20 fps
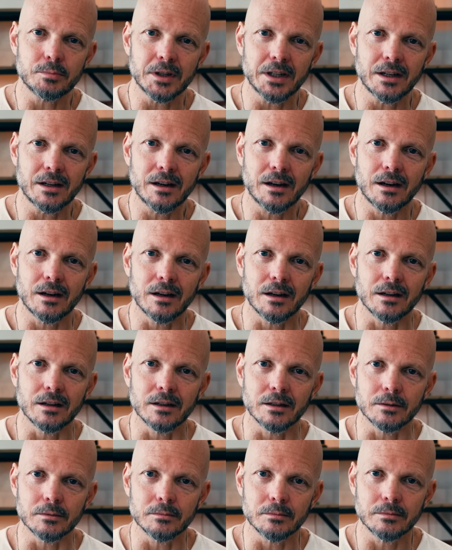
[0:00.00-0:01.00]
be
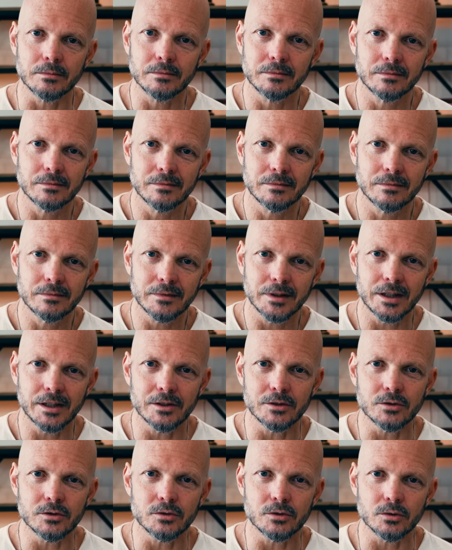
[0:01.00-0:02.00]
calm and
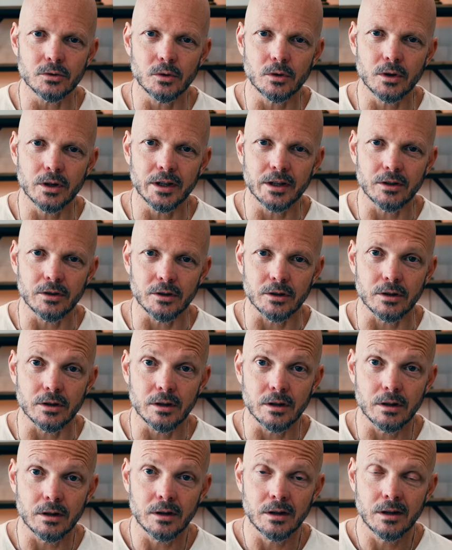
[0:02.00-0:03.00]
enjoy her.